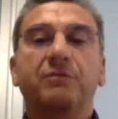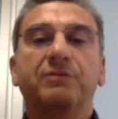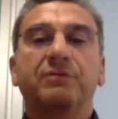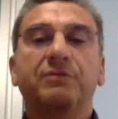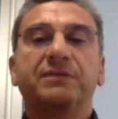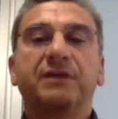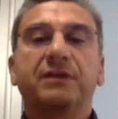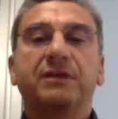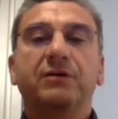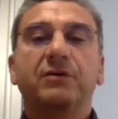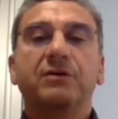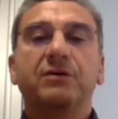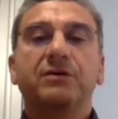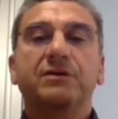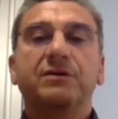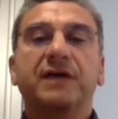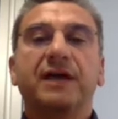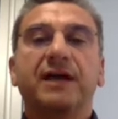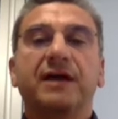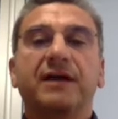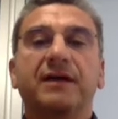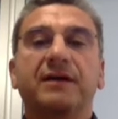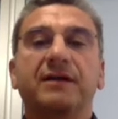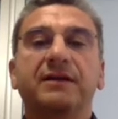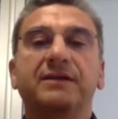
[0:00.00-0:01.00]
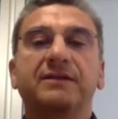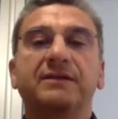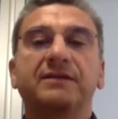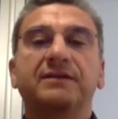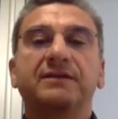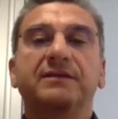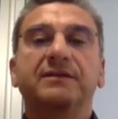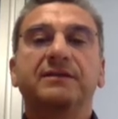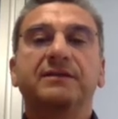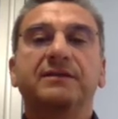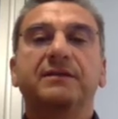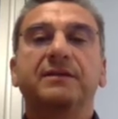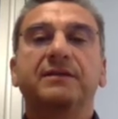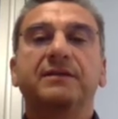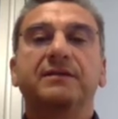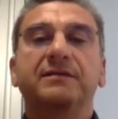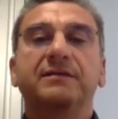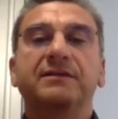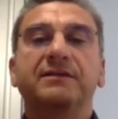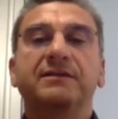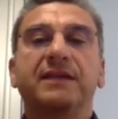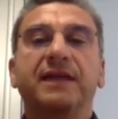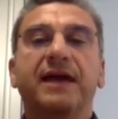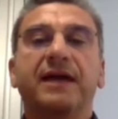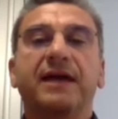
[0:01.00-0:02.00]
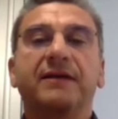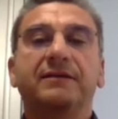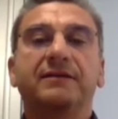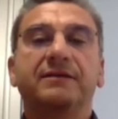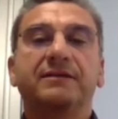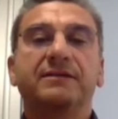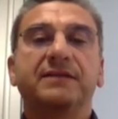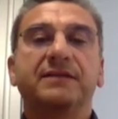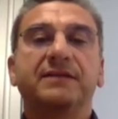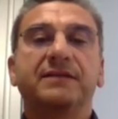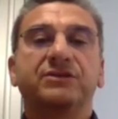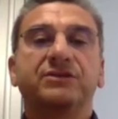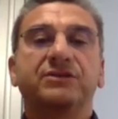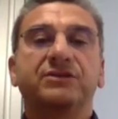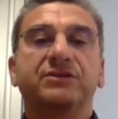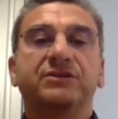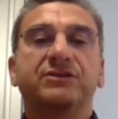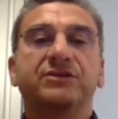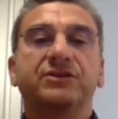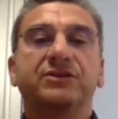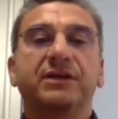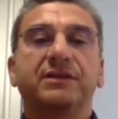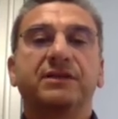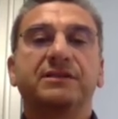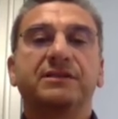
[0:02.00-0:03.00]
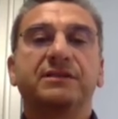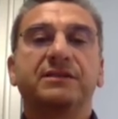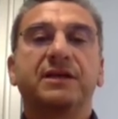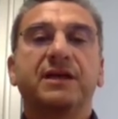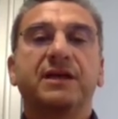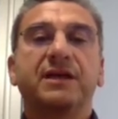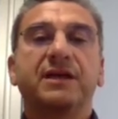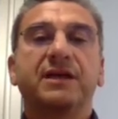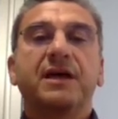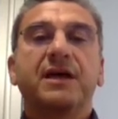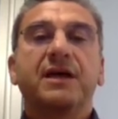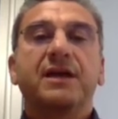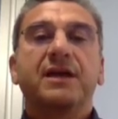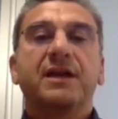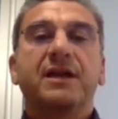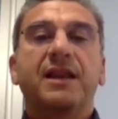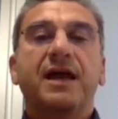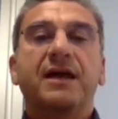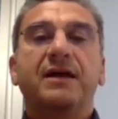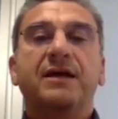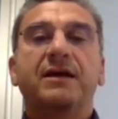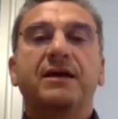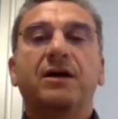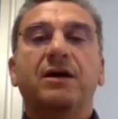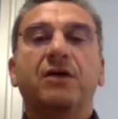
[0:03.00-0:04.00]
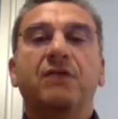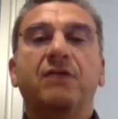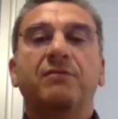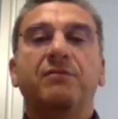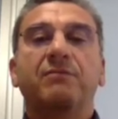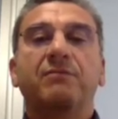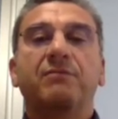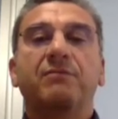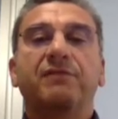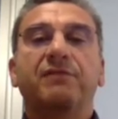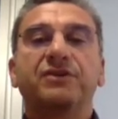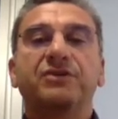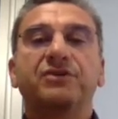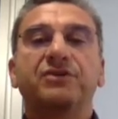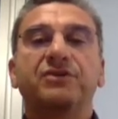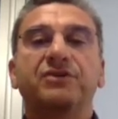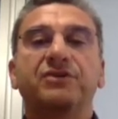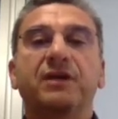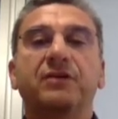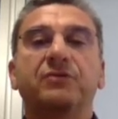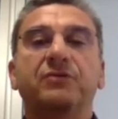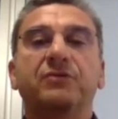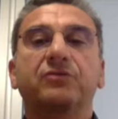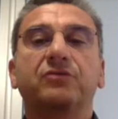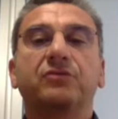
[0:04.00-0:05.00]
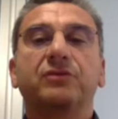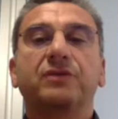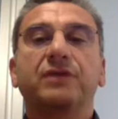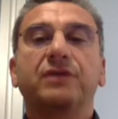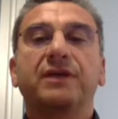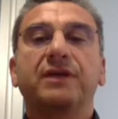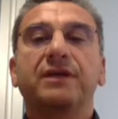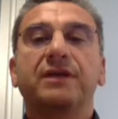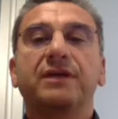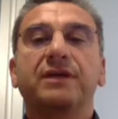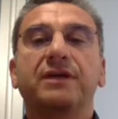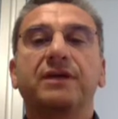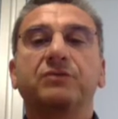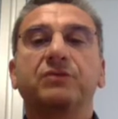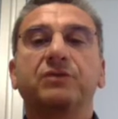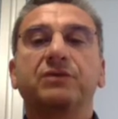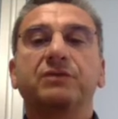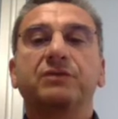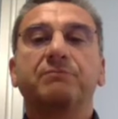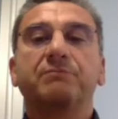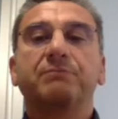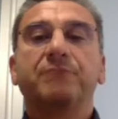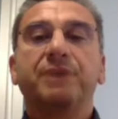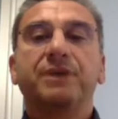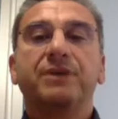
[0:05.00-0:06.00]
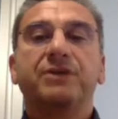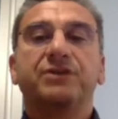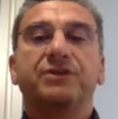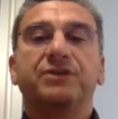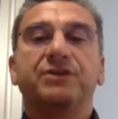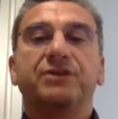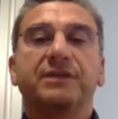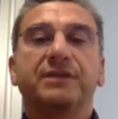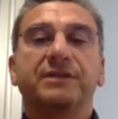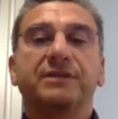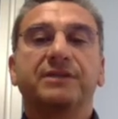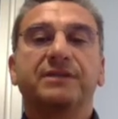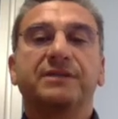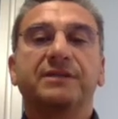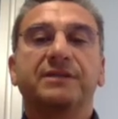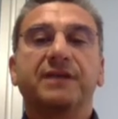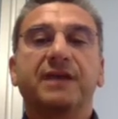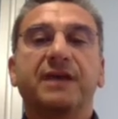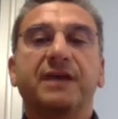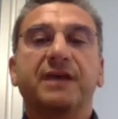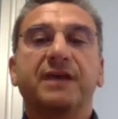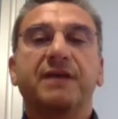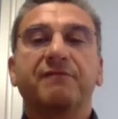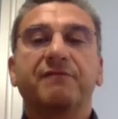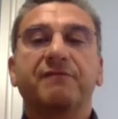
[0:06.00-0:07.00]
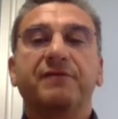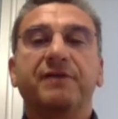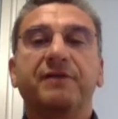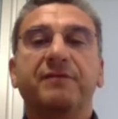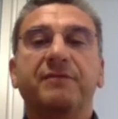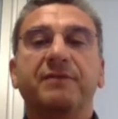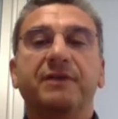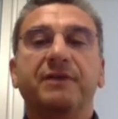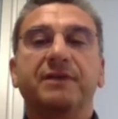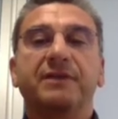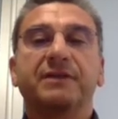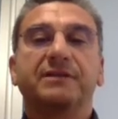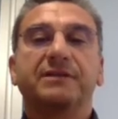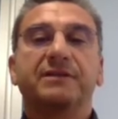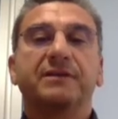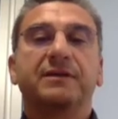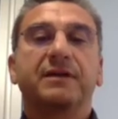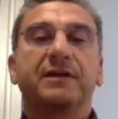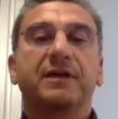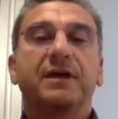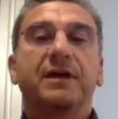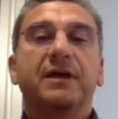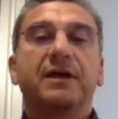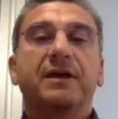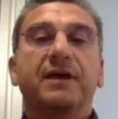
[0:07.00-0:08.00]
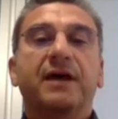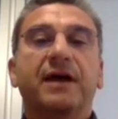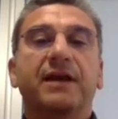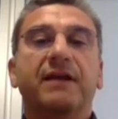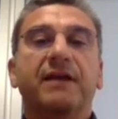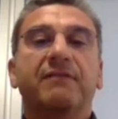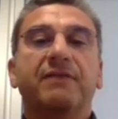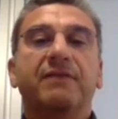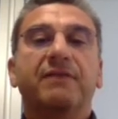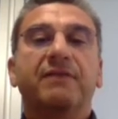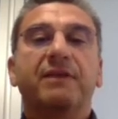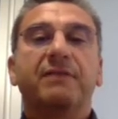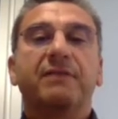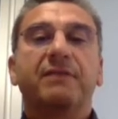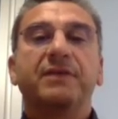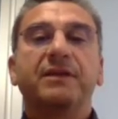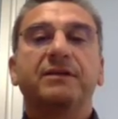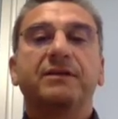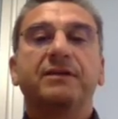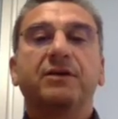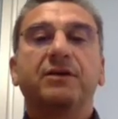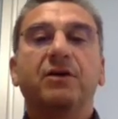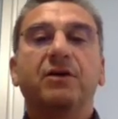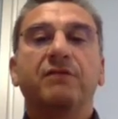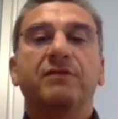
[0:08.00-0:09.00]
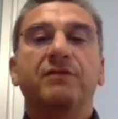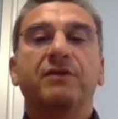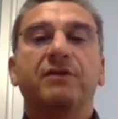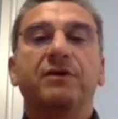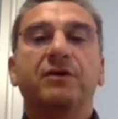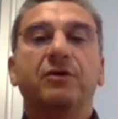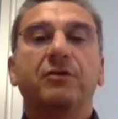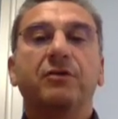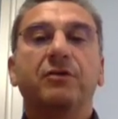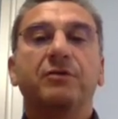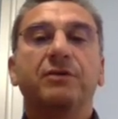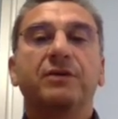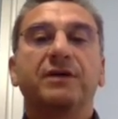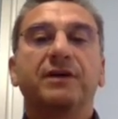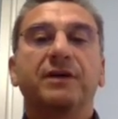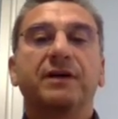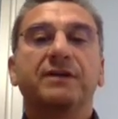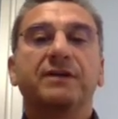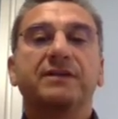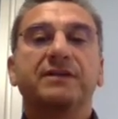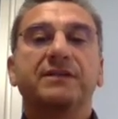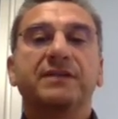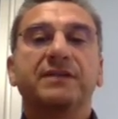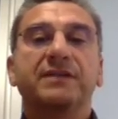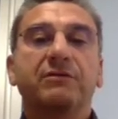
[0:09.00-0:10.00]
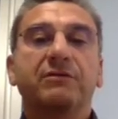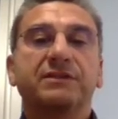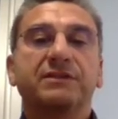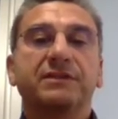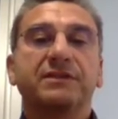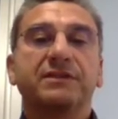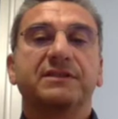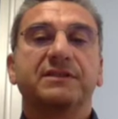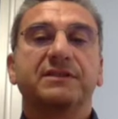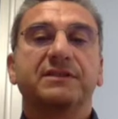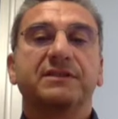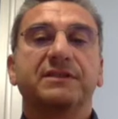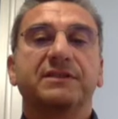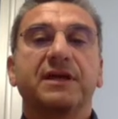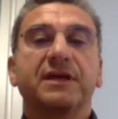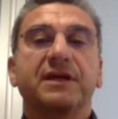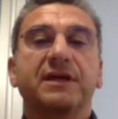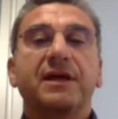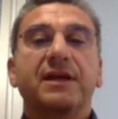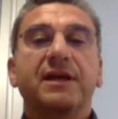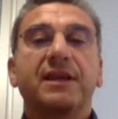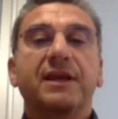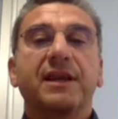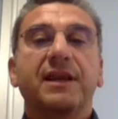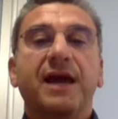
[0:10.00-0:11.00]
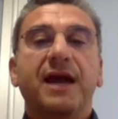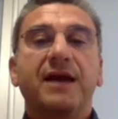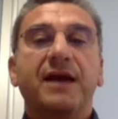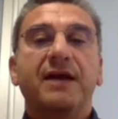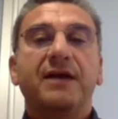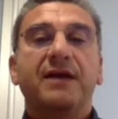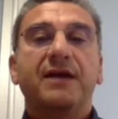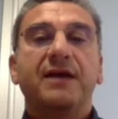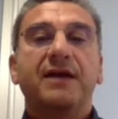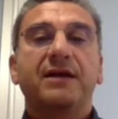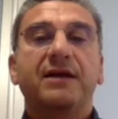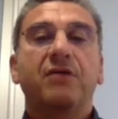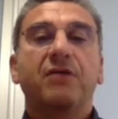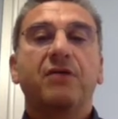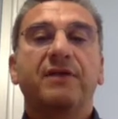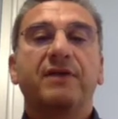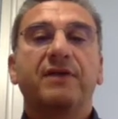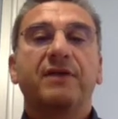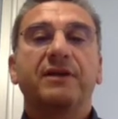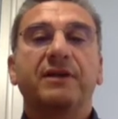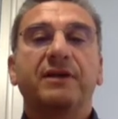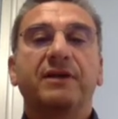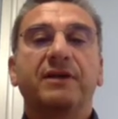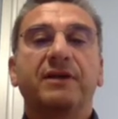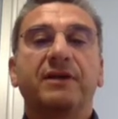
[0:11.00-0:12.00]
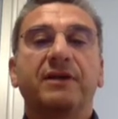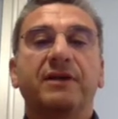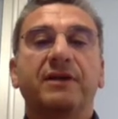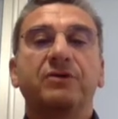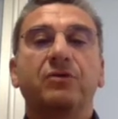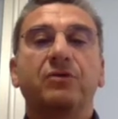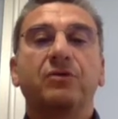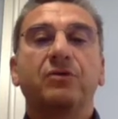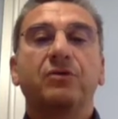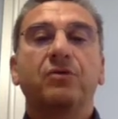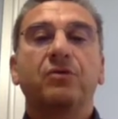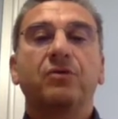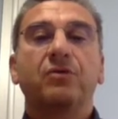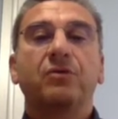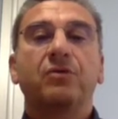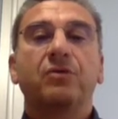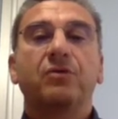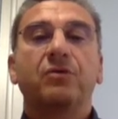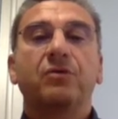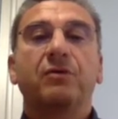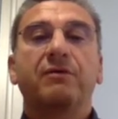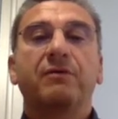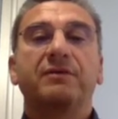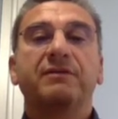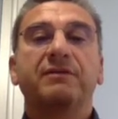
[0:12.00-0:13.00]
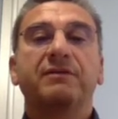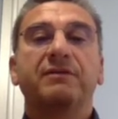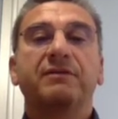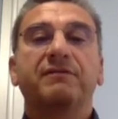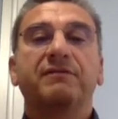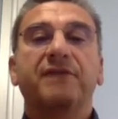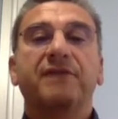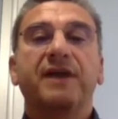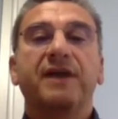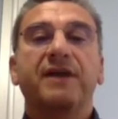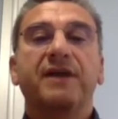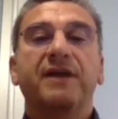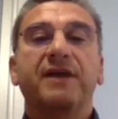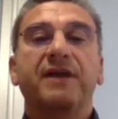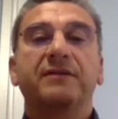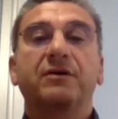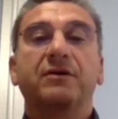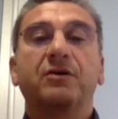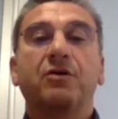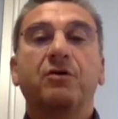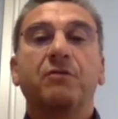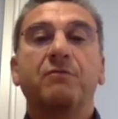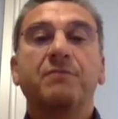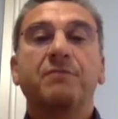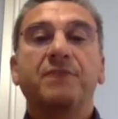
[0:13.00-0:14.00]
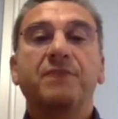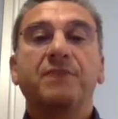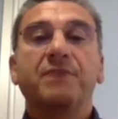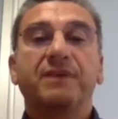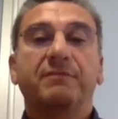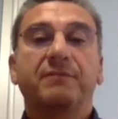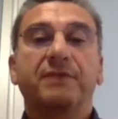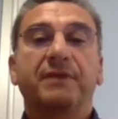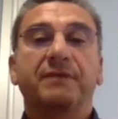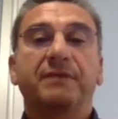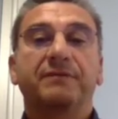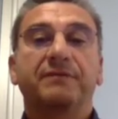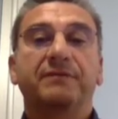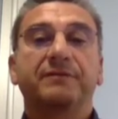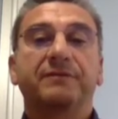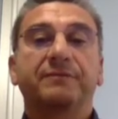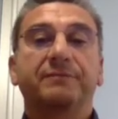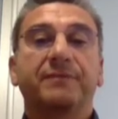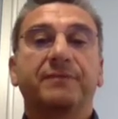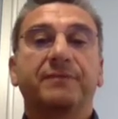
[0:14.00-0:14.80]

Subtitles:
obstacles are listed in the slide, such as lack of a professional to liaise with patients and families, unavailability of economic resources, lack of an EU-defined commitment,